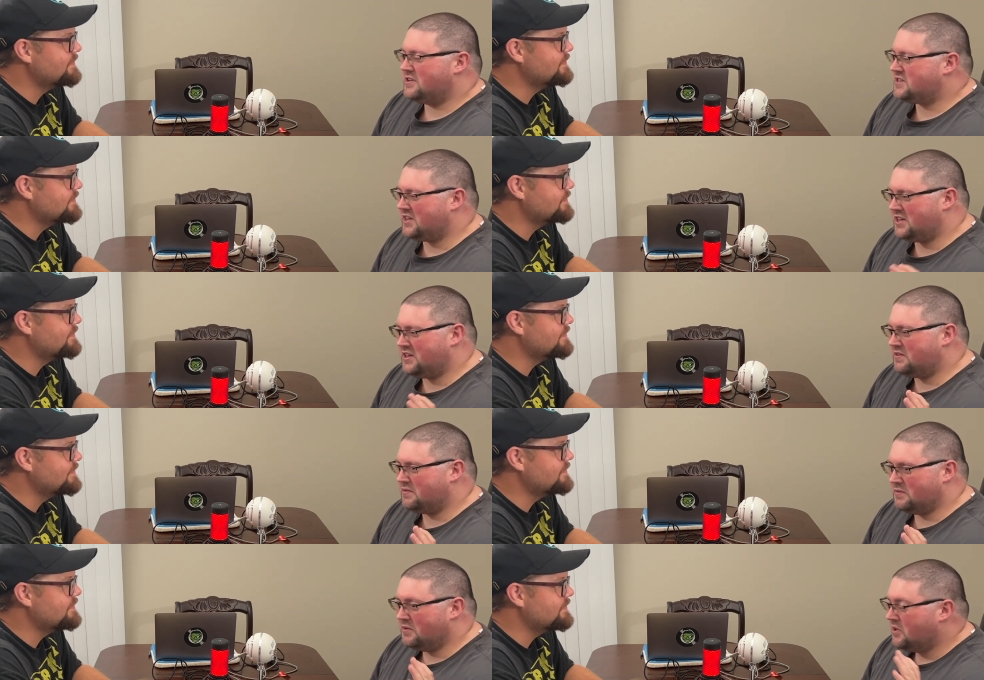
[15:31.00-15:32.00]
Speaker 1: see
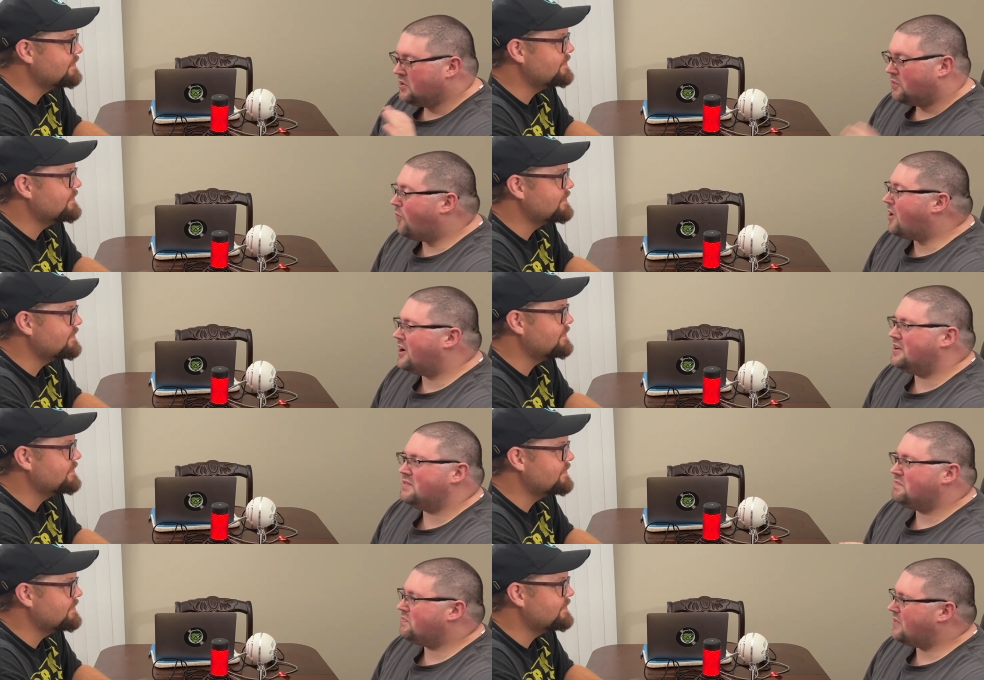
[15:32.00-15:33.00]

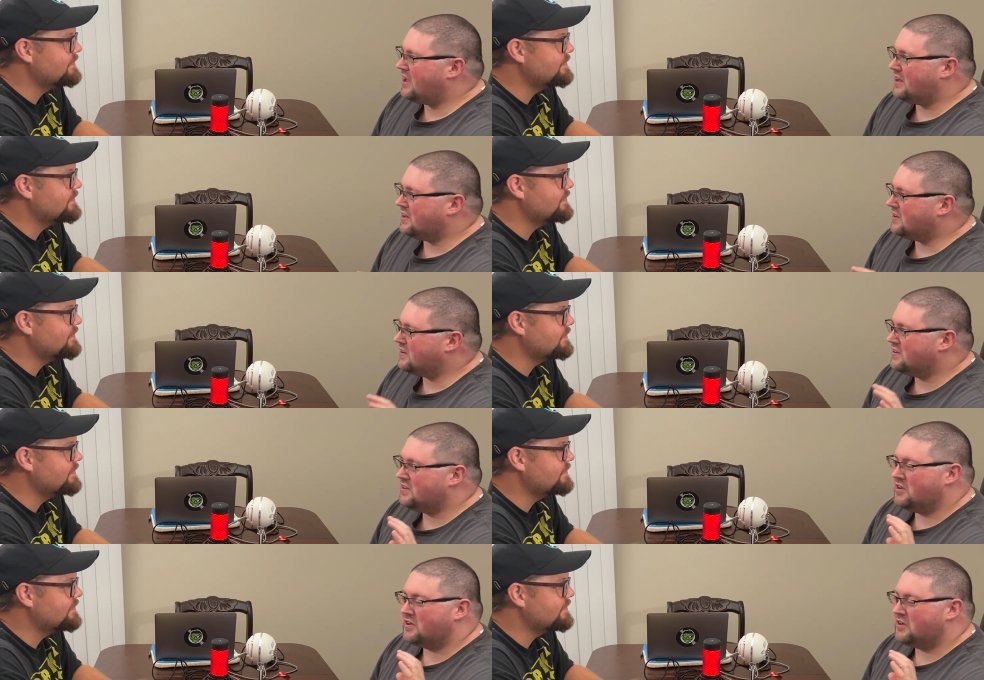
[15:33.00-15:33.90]
one, and you're